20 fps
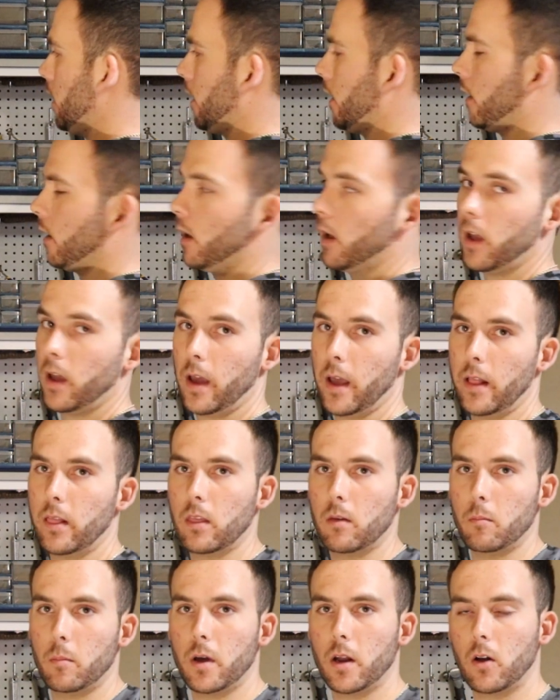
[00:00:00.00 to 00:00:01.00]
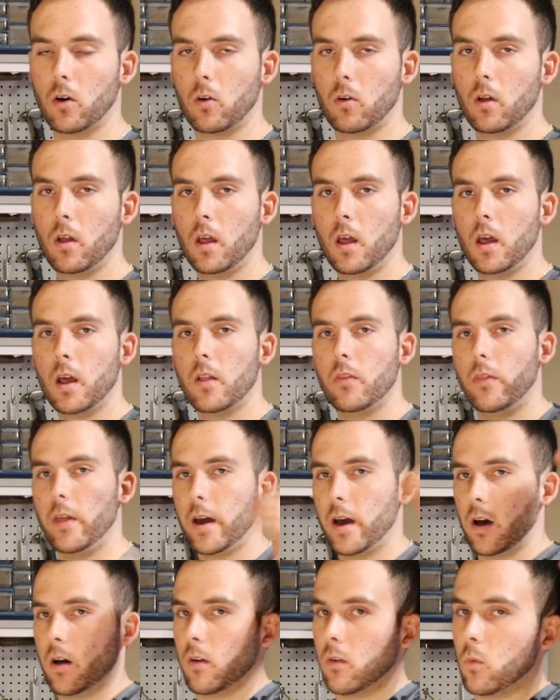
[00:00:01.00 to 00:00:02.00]
here in the middle.
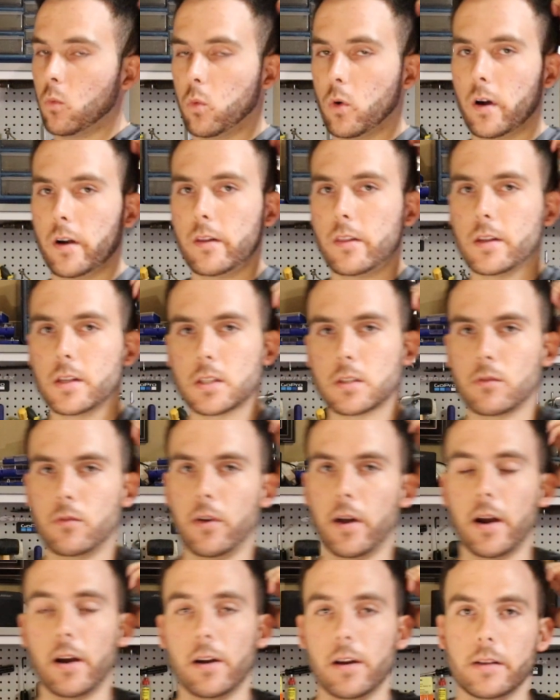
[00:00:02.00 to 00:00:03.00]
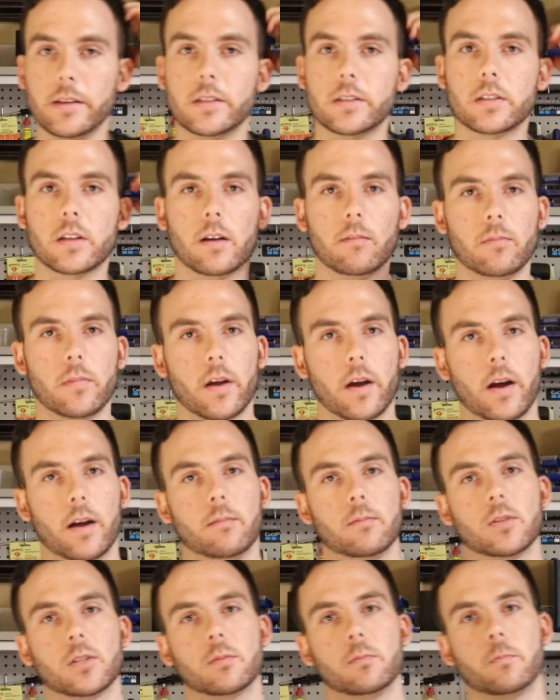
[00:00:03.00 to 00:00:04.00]
Now, where this varies
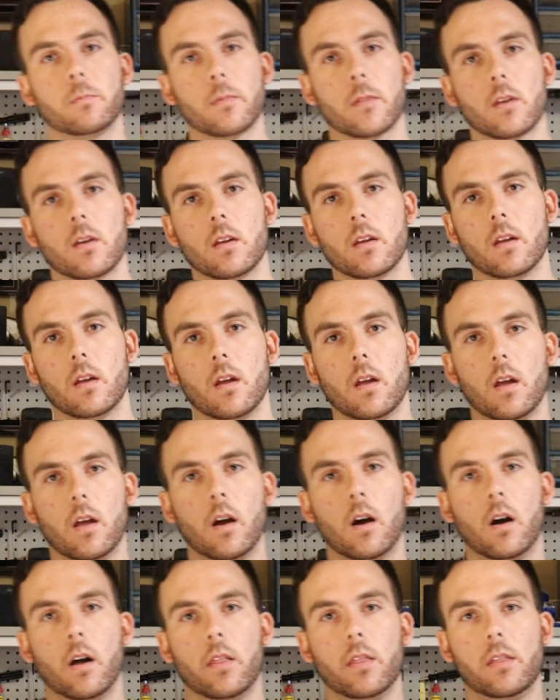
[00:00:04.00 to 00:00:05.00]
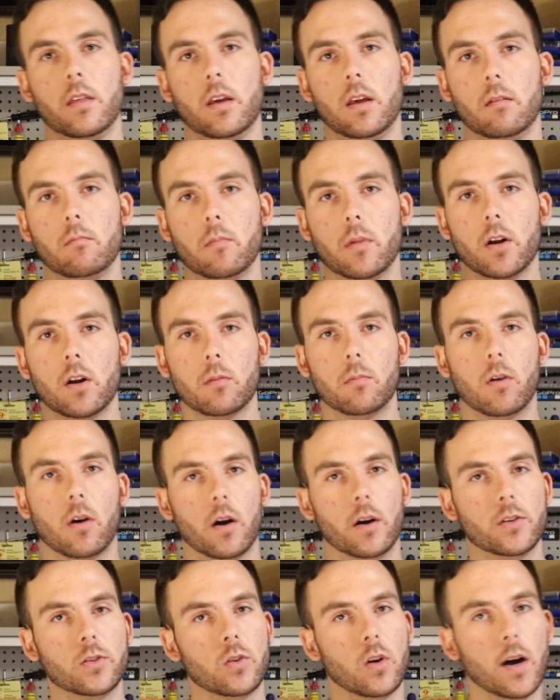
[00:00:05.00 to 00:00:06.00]
sometimes, on the middle
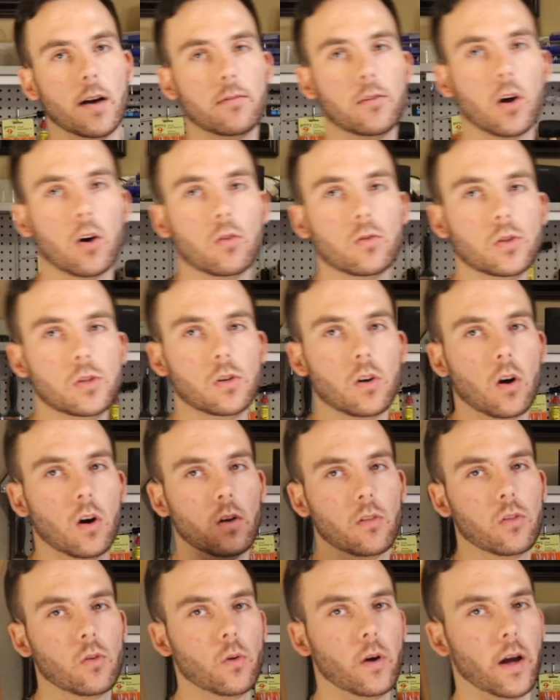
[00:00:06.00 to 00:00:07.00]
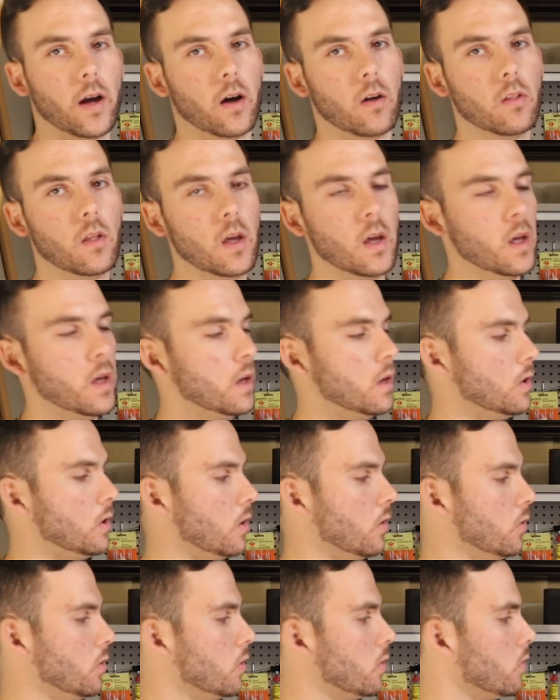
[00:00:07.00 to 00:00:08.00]
part. So I told you all throughout, you
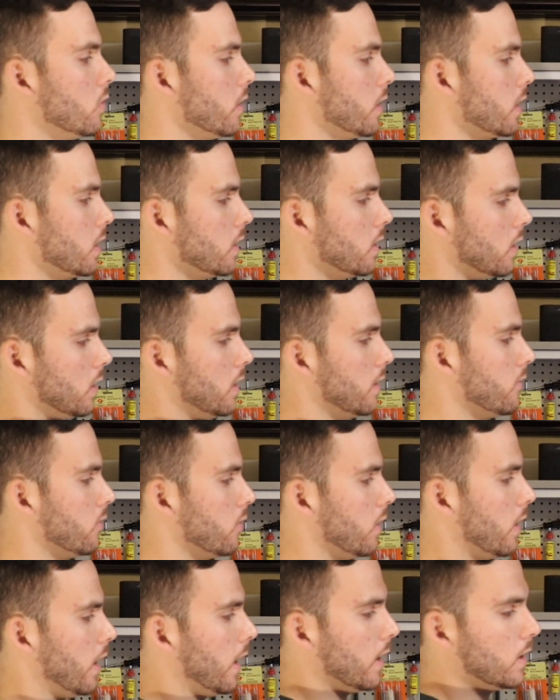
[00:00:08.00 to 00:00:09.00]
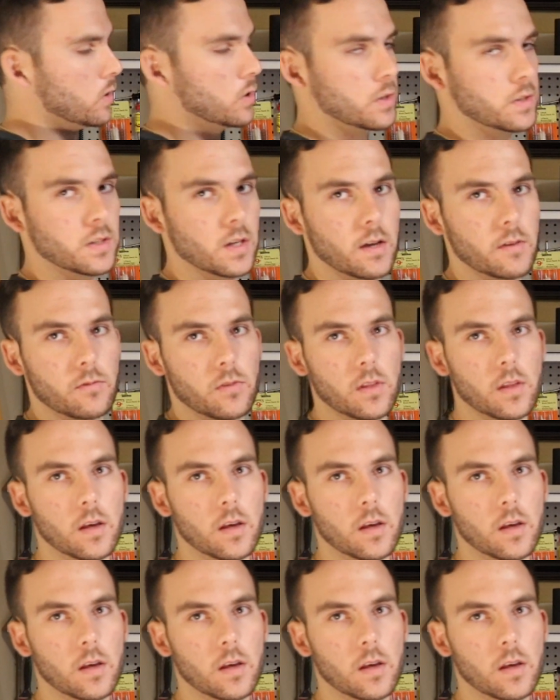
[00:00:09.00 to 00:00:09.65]
know, you're looking at the different edges of